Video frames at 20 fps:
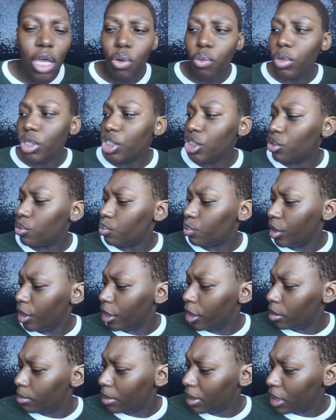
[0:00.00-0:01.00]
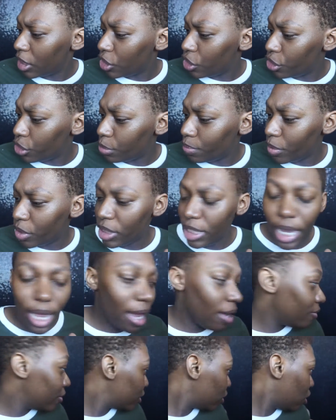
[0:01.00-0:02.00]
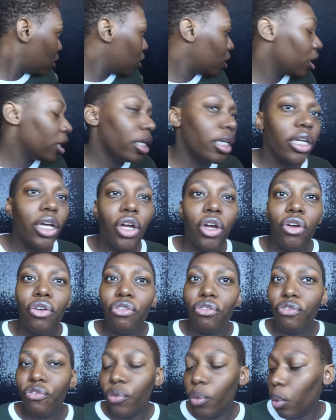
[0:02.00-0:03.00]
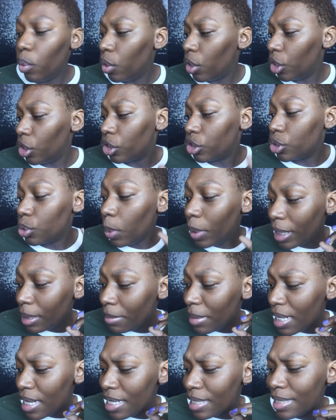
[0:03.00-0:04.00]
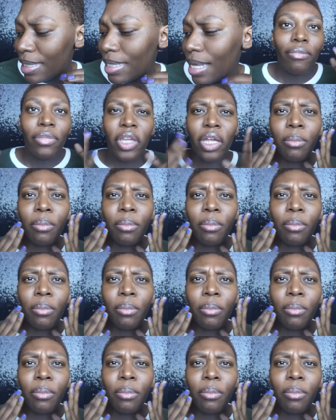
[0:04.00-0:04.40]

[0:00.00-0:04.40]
which is weird because you're supposed to have it on for 20 minutes.